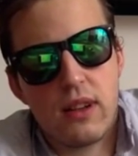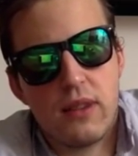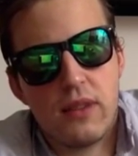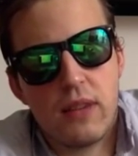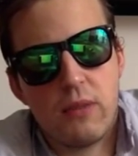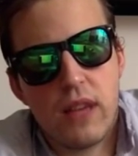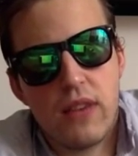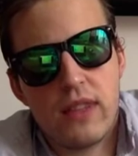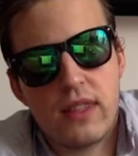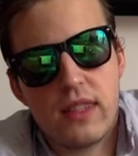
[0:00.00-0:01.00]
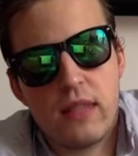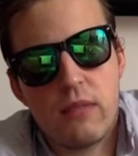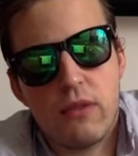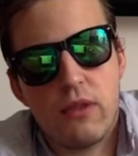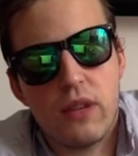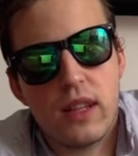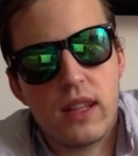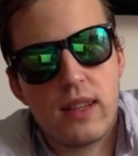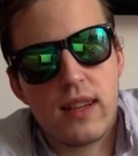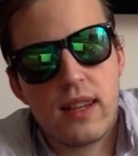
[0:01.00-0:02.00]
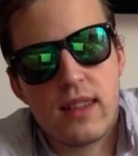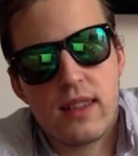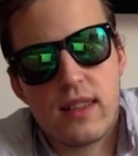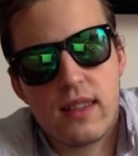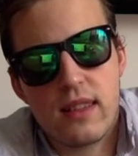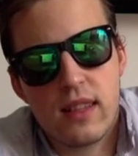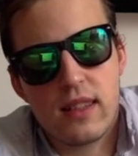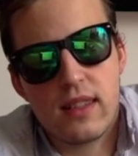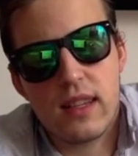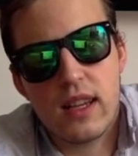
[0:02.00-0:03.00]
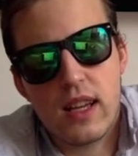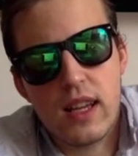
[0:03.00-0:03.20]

that we haven't seen before. At least I can not see.